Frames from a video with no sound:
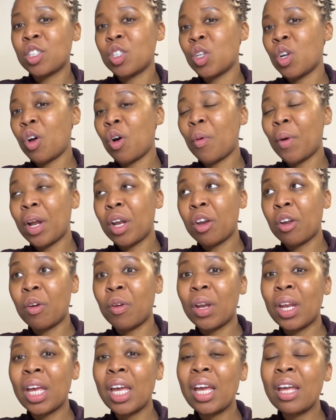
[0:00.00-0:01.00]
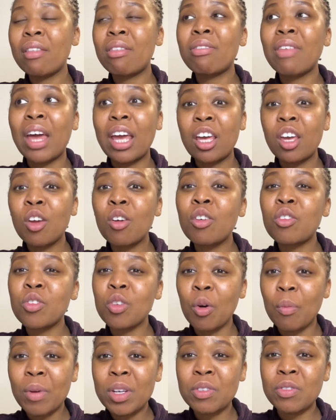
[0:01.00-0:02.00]
you know what, Noni, thank you
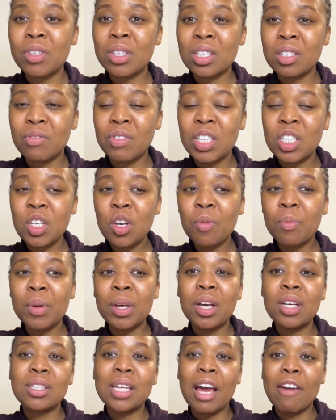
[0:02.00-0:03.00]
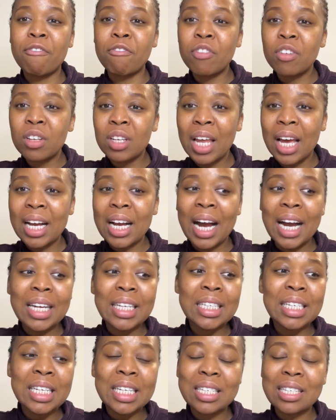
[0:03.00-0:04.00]
so much for this video, because I feel like I
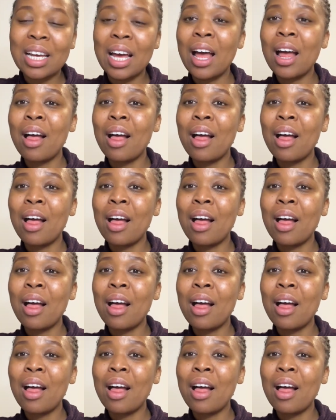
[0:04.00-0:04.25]
need